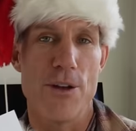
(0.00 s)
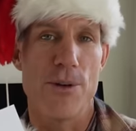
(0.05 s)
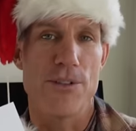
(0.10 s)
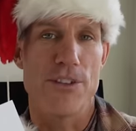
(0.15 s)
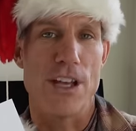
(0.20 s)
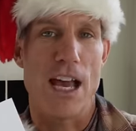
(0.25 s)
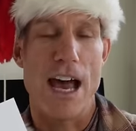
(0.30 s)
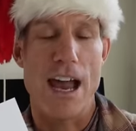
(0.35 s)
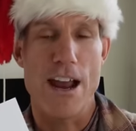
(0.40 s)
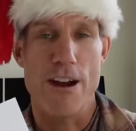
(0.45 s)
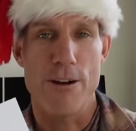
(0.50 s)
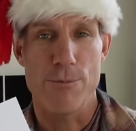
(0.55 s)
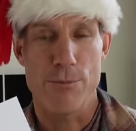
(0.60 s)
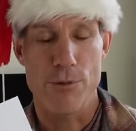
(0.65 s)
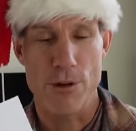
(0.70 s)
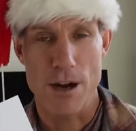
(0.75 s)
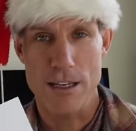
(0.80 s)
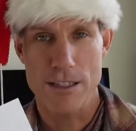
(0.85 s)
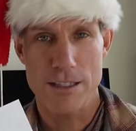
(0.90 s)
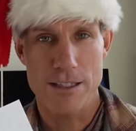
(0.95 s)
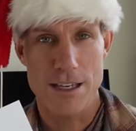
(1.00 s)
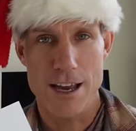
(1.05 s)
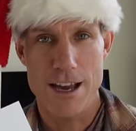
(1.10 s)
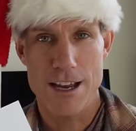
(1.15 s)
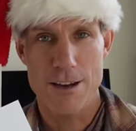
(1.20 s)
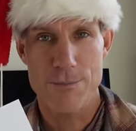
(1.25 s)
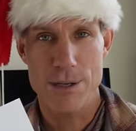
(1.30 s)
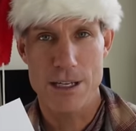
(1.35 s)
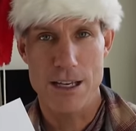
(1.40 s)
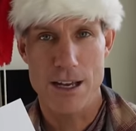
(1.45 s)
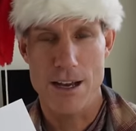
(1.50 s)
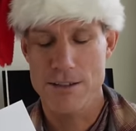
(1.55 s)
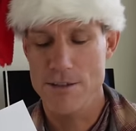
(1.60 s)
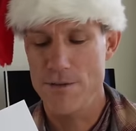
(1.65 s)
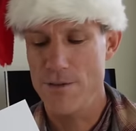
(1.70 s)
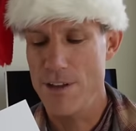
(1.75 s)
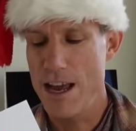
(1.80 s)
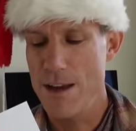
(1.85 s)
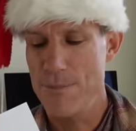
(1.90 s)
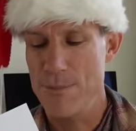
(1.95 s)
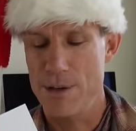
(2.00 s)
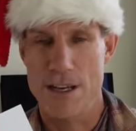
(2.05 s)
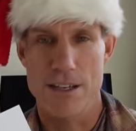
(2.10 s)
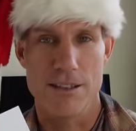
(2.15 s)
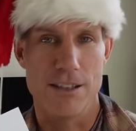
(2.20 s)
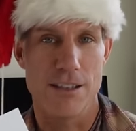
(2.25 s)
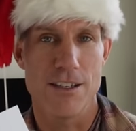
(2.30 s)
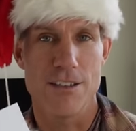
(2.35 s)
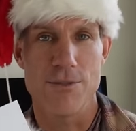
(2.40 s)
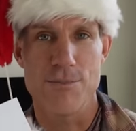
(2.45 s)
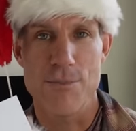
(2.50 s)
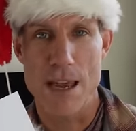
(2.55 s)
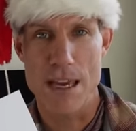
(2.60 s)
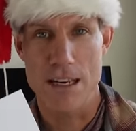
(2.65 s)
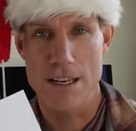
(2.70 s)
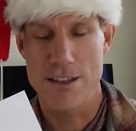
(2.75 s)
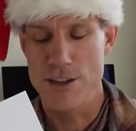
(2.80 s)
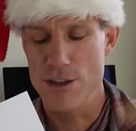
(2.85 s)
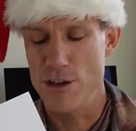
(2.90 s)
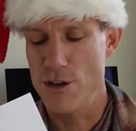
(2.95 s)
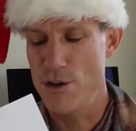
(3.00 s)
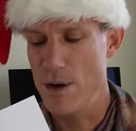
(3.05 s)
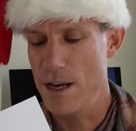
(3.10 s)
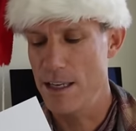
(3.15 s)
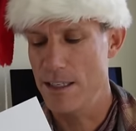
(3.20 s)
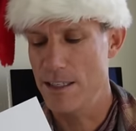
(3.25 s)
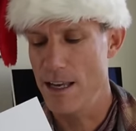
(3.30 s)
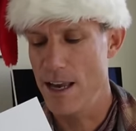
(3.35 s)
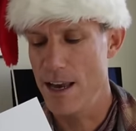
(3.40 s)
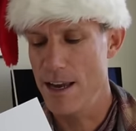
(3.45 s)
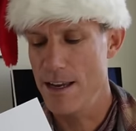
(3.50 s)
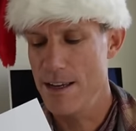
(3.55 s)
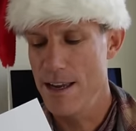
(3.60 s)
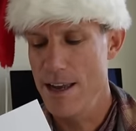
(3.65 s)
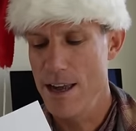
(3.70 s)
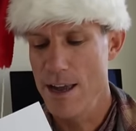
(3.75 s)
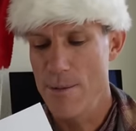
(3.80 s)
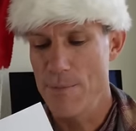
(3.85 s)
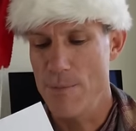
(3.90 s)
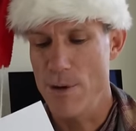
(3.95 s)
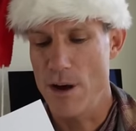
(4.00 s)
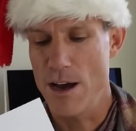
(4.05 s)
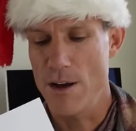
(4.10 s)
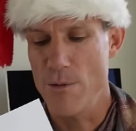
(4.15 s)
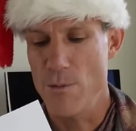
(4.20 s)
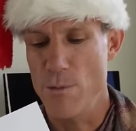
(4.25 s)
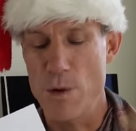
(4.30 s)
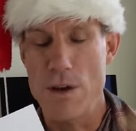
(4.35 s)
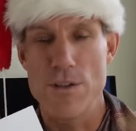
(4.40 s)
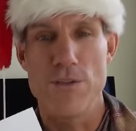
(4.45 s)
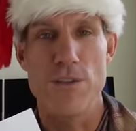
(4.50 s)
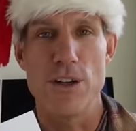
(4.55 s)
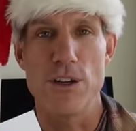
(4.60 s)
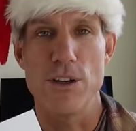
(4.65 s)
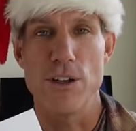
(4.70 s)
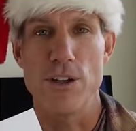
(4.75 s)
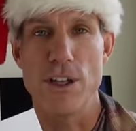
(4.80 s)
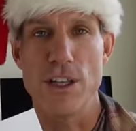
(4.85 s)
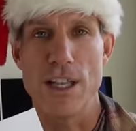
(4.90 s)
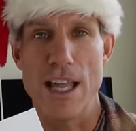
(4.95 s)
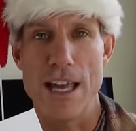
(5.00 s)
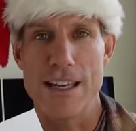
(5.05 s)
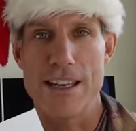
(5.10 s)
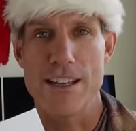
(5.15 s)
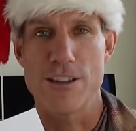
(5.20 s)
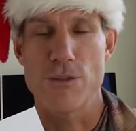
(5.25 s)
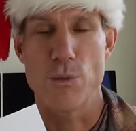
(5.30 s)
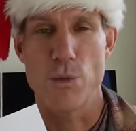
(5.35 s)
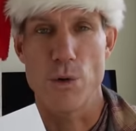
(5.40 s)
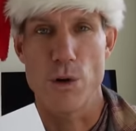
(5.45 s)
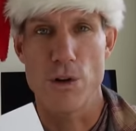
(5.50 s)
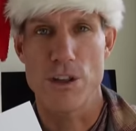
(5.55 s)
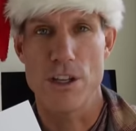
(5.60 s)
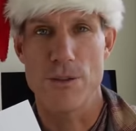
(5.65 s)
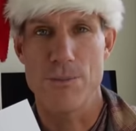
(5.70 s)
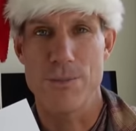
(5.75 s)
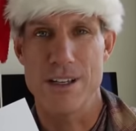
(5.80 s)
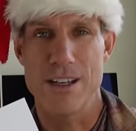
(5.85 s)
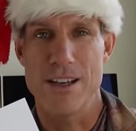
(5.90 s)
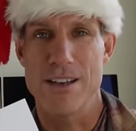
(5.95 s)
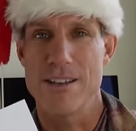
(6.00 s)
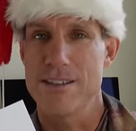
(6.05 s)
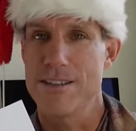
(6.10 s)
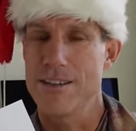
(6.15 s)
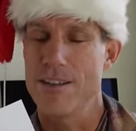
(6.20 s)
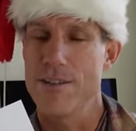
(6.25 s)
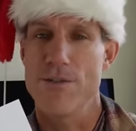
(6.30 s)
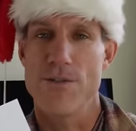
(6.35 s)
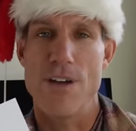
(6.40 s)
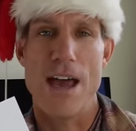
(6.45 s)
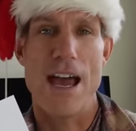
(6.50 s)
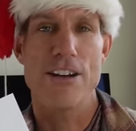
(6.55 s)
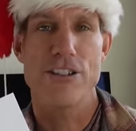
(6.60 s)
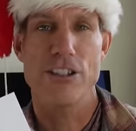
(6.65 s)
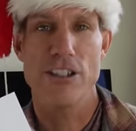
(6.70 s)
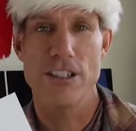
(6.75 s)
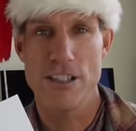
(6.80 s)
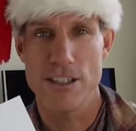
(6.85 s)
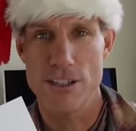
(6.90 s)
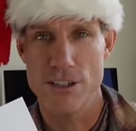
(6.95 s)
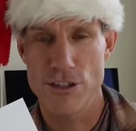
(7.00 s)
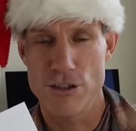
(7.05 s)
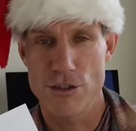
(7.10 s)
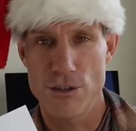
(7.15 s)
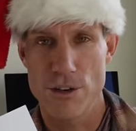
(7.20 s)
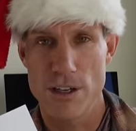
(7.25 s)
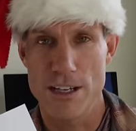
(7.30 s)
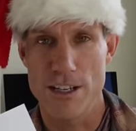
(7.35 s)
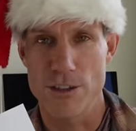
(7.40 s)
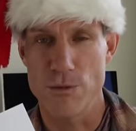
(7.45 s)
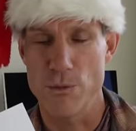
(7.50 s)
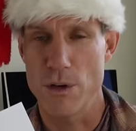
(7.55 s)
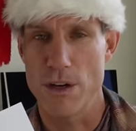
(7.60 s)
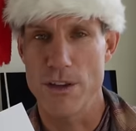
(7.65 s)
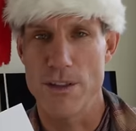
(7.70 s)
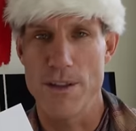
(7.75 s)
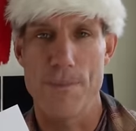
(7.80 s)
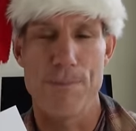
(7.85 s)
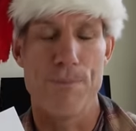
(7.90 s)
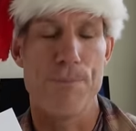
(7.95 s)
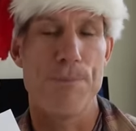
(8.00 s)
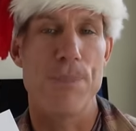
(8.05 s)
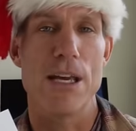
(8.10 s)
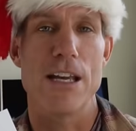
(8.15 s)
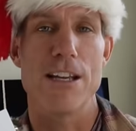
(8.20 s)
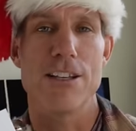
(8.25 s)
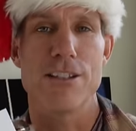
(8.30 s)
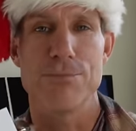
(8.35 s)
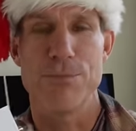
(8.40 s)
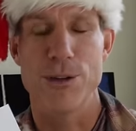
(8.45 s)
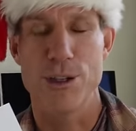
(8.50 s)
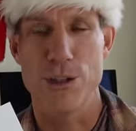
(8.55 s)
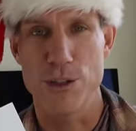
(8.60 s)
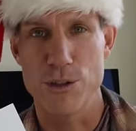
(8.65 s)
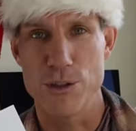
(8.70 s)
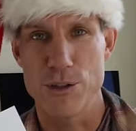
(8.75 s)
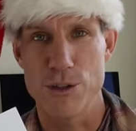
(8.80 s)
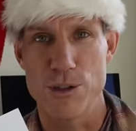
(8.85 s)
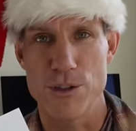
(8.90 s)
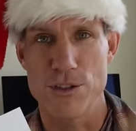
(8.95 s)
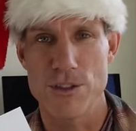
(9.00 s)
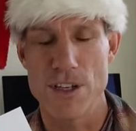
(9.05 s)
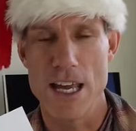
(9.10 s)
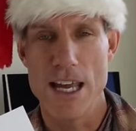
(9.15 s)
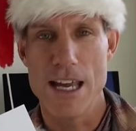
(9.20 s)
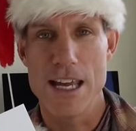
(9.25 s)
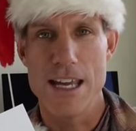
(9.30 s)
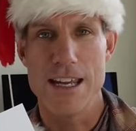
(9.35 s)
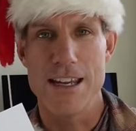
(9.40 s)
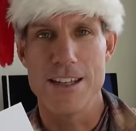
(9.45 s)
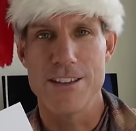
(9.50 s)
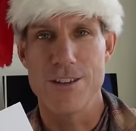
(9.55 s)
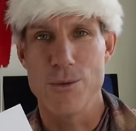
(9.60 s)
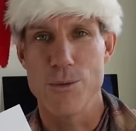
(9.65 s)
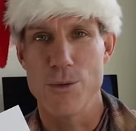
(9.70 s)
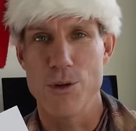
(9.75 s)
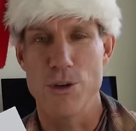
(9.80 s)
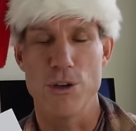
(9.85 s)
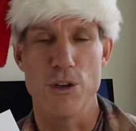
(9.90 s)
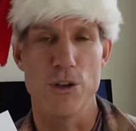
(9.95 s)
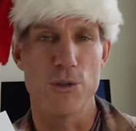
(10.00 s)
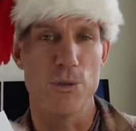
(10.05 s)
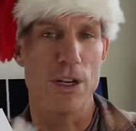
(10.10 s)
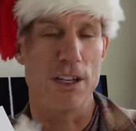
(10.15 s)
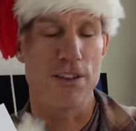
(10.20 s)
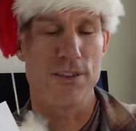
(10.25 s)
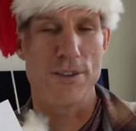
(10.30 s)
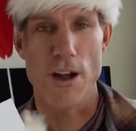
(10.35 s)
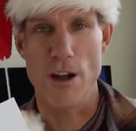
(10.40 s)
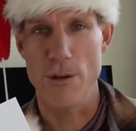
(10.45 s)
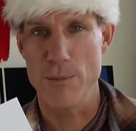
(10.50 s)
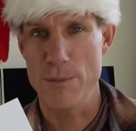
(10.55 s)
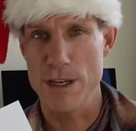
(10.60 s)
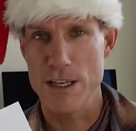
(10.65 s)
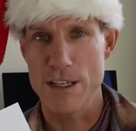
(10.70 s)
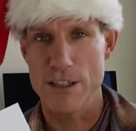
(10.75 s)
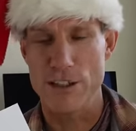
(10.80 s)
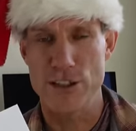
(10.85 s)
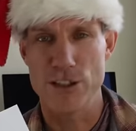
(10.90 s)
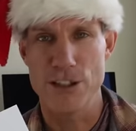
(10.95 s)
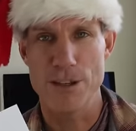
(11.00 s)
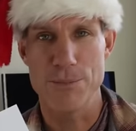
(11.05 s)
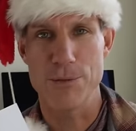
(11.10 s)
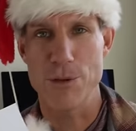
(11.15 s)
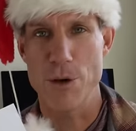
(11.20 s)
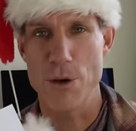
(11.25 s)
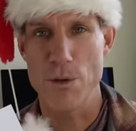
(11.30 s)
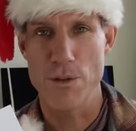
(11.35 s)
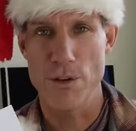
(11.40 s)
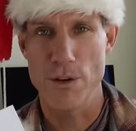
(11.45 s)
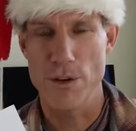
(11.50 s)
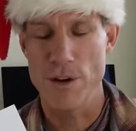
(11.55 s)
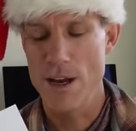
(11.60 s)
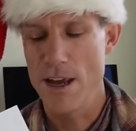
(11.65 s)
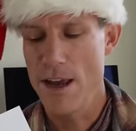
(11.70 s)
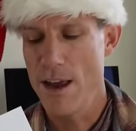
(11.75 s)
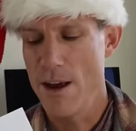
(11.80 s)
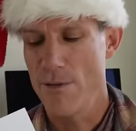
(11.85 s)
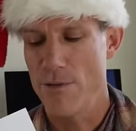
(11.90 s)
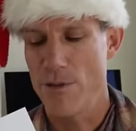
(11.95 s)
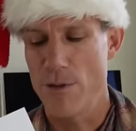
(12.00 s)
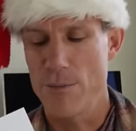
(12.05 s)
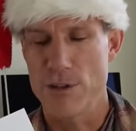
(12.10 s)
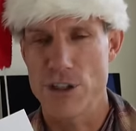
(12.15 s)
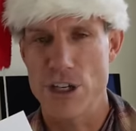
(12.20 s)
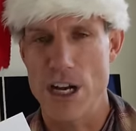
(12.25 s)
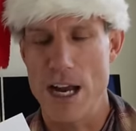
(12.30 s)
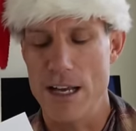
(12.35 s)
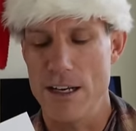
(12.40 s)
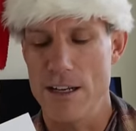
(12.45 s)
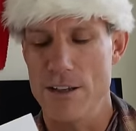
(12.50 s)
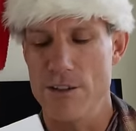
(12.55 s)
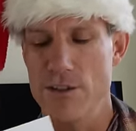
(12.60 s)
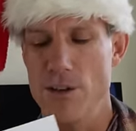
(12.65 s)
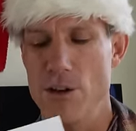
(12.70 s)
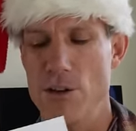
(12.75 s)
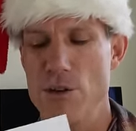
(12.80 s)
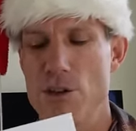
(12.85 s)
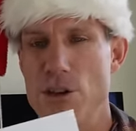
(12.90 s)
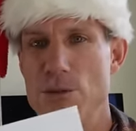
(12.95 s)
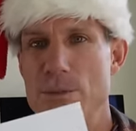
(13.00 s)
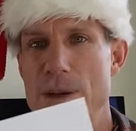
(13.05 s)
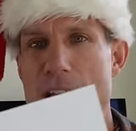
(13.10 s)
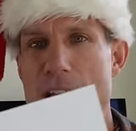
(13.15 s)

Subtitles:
There is a higher price tag because of that, because it is made in the USA, but we feel like it's worth it because the fashion industry is one of the biggest polluters in the world when it's all being shipped over from China. So you can